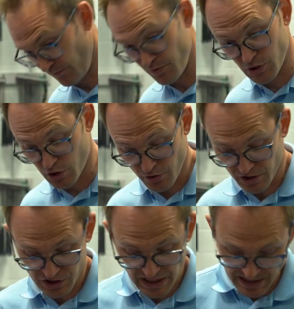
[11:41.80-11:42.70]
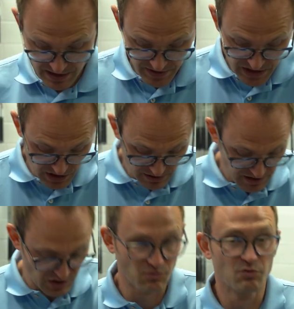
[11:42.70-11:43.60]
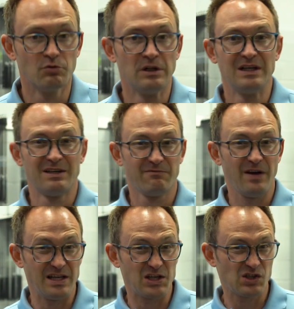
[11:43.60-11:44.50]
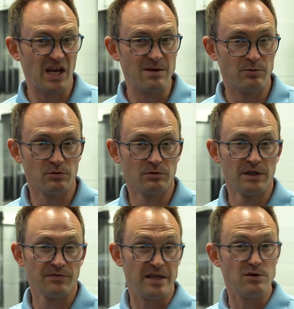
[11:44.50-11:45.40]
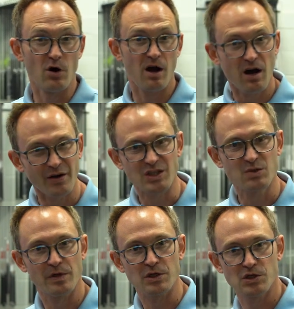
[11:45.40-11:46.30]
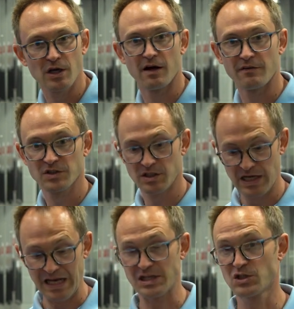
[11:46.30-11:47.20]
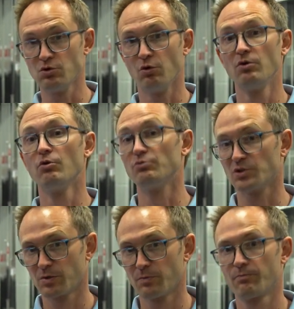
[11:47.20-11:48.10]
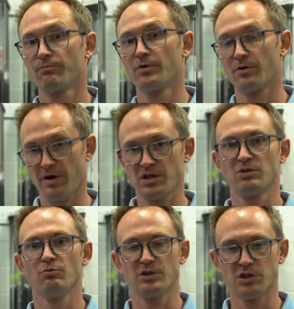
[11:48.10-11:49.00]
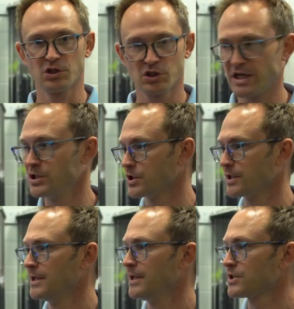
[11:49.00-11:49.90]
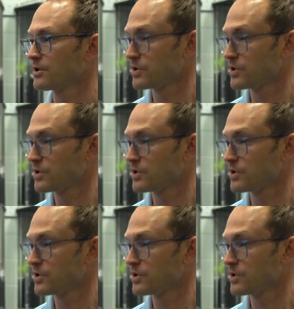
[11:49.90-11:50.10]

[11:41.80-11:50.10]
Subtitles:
Fujikura state, you know, these are all fairly stable. They're not high spin shafts. It's your launch progression which is changing. So